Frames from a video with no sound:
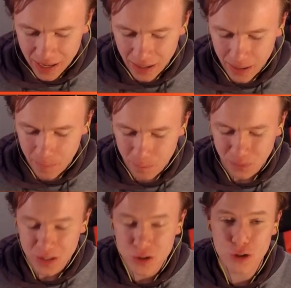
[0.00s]
a um,
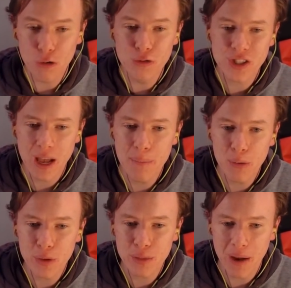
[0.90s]
Stone
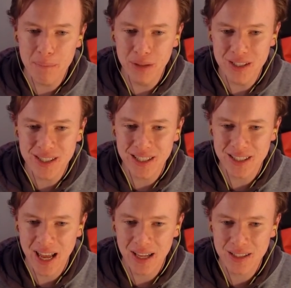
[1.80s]
Slammer with my Blizzard
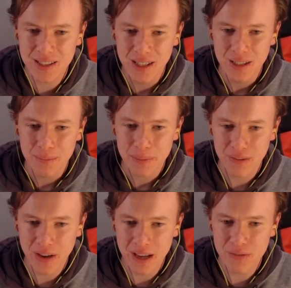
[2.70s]
attacks, but
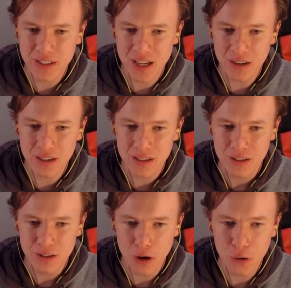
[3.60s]
have I ever done it?
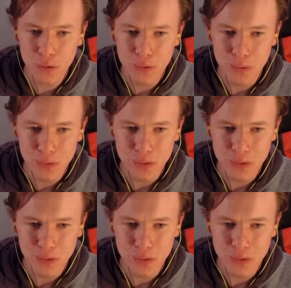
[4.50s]
No.